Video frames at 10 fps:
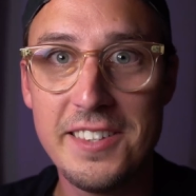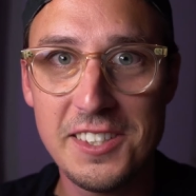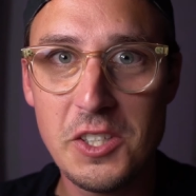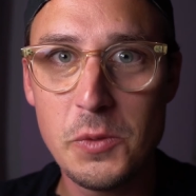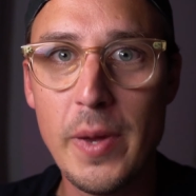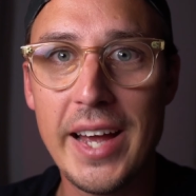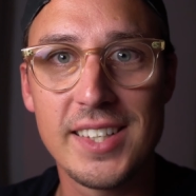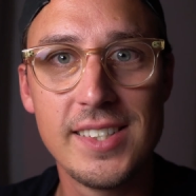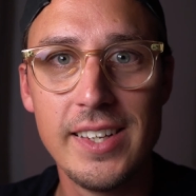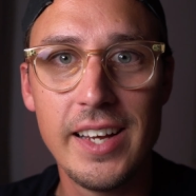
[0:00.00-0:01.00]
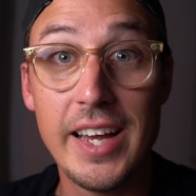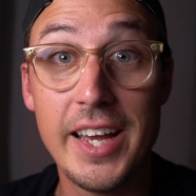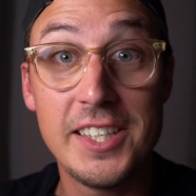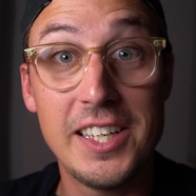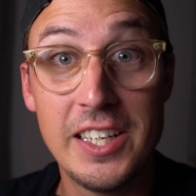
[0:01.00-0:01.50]
this is Max,
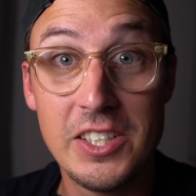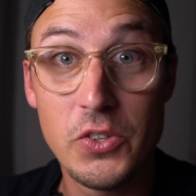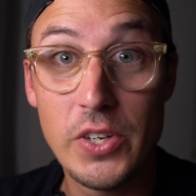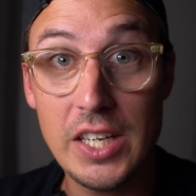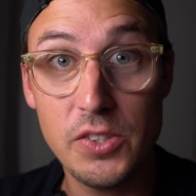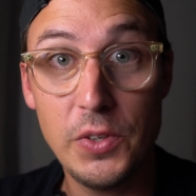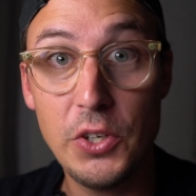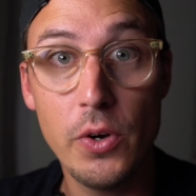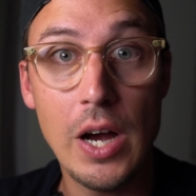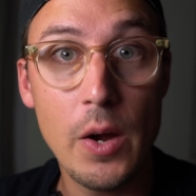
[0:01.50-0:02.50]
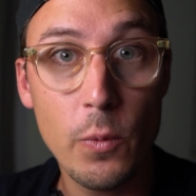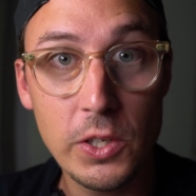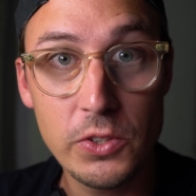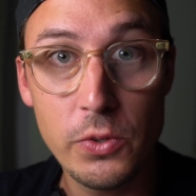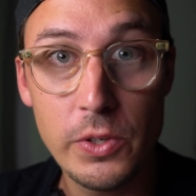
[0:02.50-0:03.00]
and in today's video I
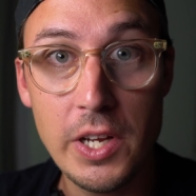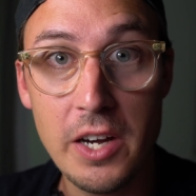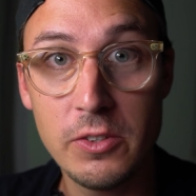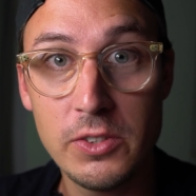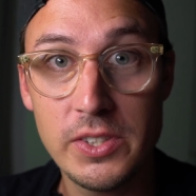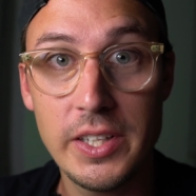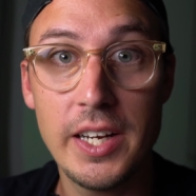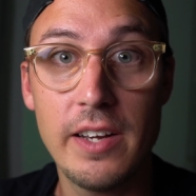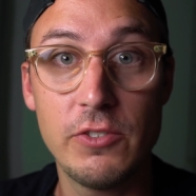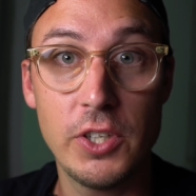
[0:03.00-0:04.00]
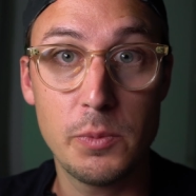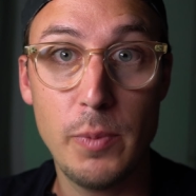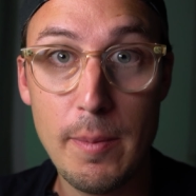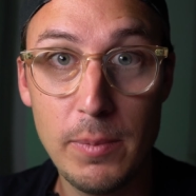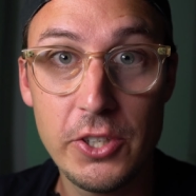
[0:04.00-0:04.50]
want to announce that I've just
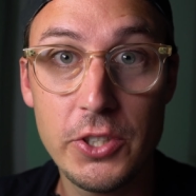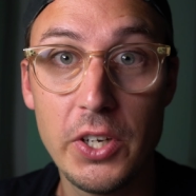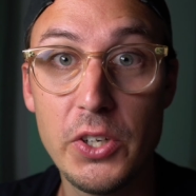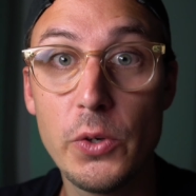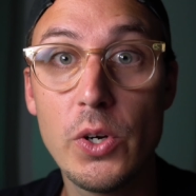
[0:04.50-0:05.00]
published a new